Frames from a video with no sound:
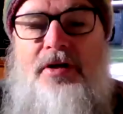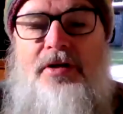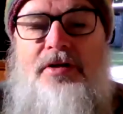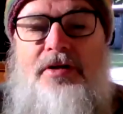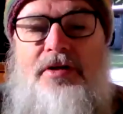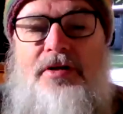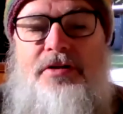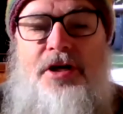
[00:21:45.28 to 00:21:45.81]
so
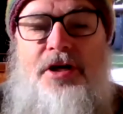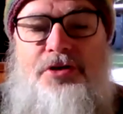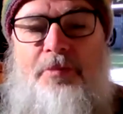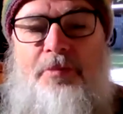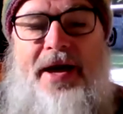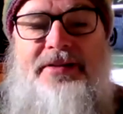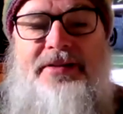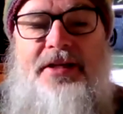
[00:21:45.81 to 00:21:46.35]
stop
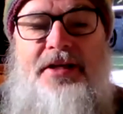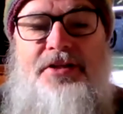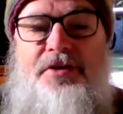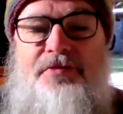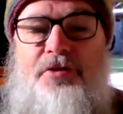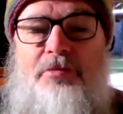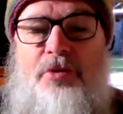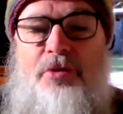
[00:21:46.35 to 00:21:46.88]
acting as
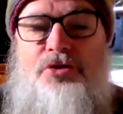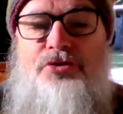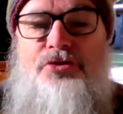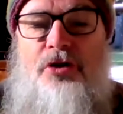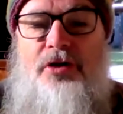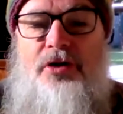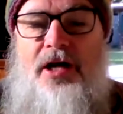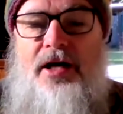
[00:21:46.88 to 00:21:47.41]
if you're more
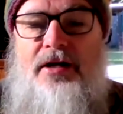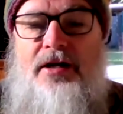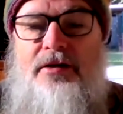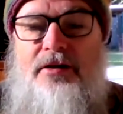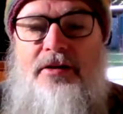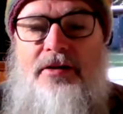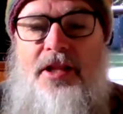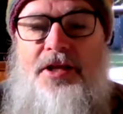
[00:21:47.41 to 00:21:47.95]
stronger.
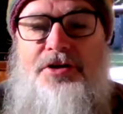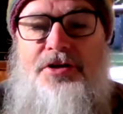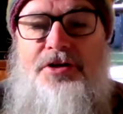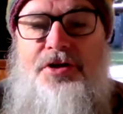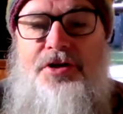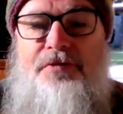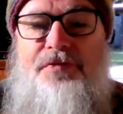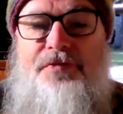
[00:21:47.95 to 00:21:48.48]
Let
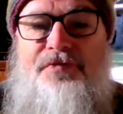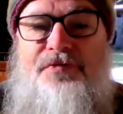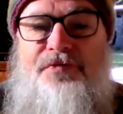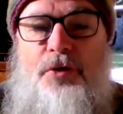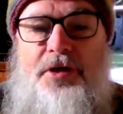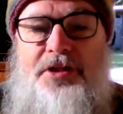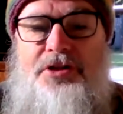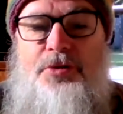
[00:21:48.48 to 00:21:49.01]
yourself
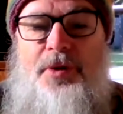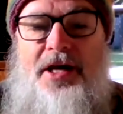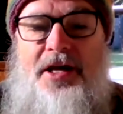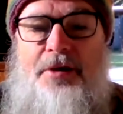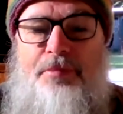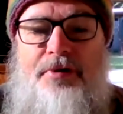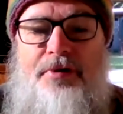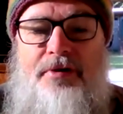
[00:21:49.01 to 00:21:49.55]
fall into a
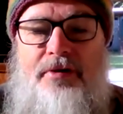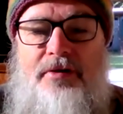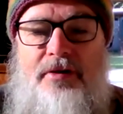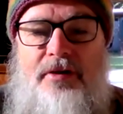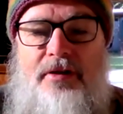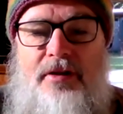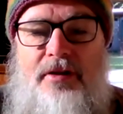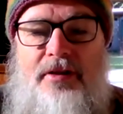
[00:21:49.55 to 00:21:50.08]
heap.
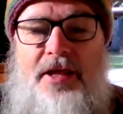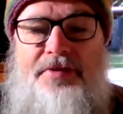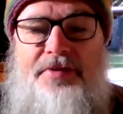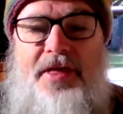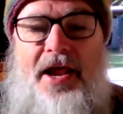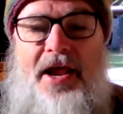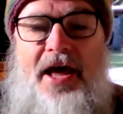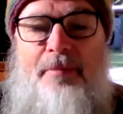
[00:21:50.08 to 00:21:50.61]

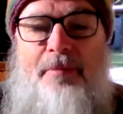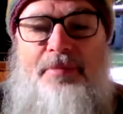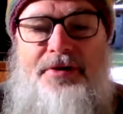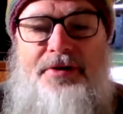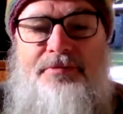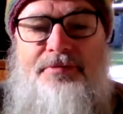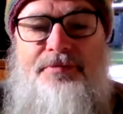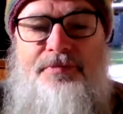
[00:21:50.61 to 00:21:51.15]
Let that
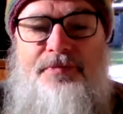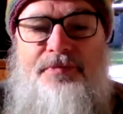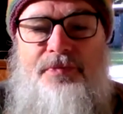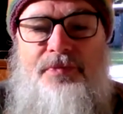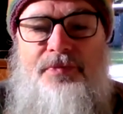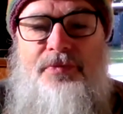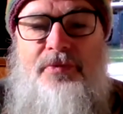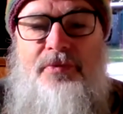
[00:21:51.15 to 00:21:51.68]
happen.
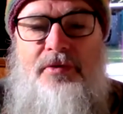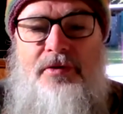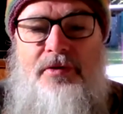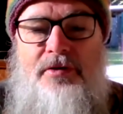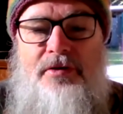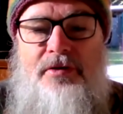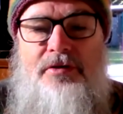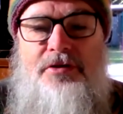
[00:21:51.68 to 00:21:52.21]

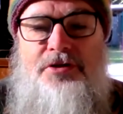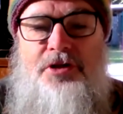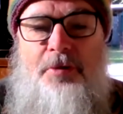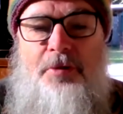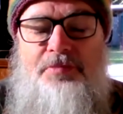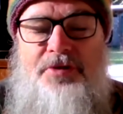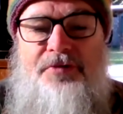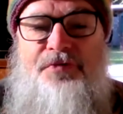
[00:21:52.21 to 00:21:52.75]

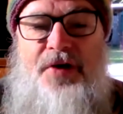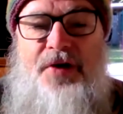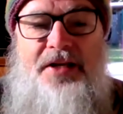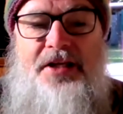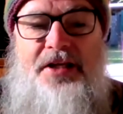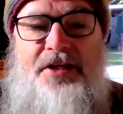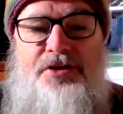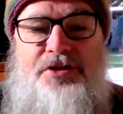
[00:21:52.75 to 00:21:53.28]
Stop
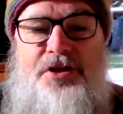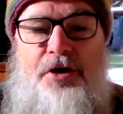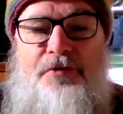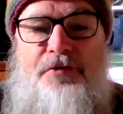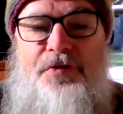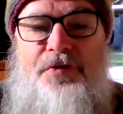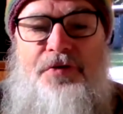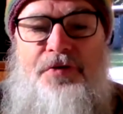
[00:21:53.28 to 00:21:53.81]
defending
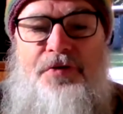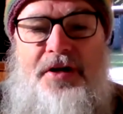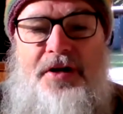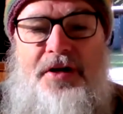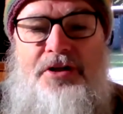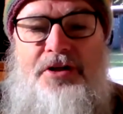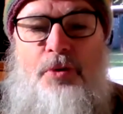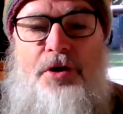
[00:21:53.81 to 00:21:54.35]
yourself
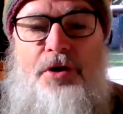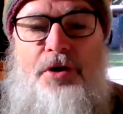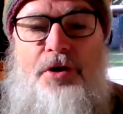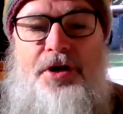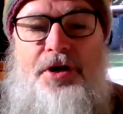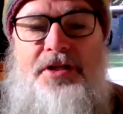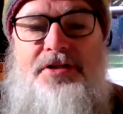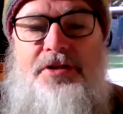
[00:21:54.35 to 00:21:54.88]
against what it
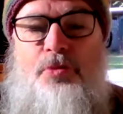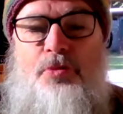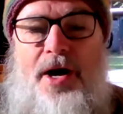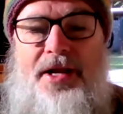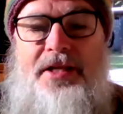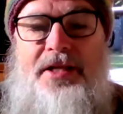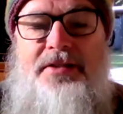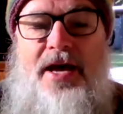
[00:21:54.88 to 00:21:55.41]
is that's
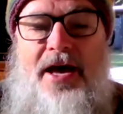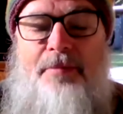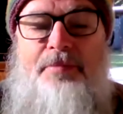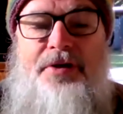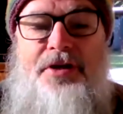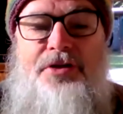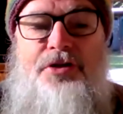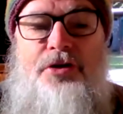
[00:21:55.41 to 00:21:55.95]
waiting to
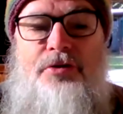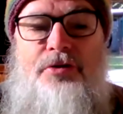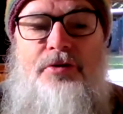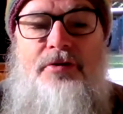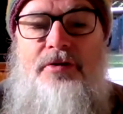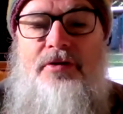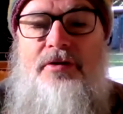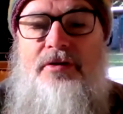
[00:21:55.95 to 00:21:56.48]
happen in you.
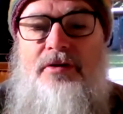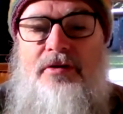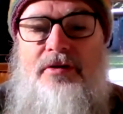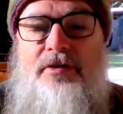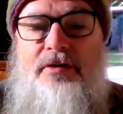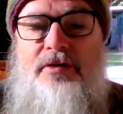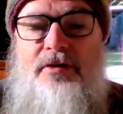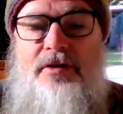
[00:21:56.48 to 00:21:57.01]

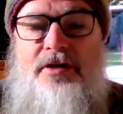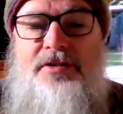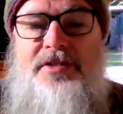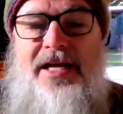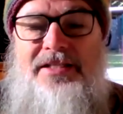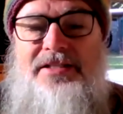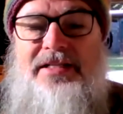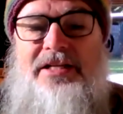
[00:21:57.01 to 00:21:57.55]
Okay.
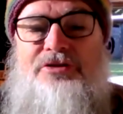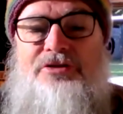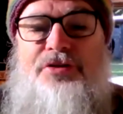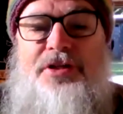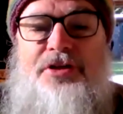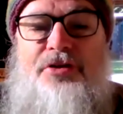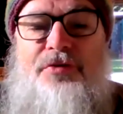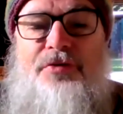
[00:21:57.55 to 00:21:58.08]
Because that's
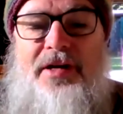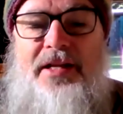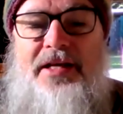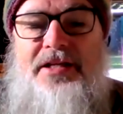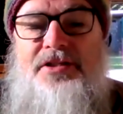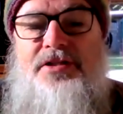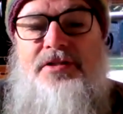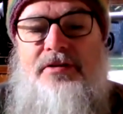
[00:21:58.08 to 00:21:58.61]
literally your
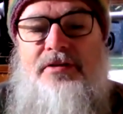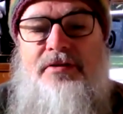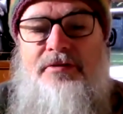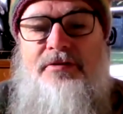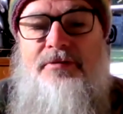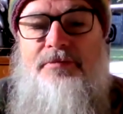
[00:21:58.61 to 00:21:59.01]
release.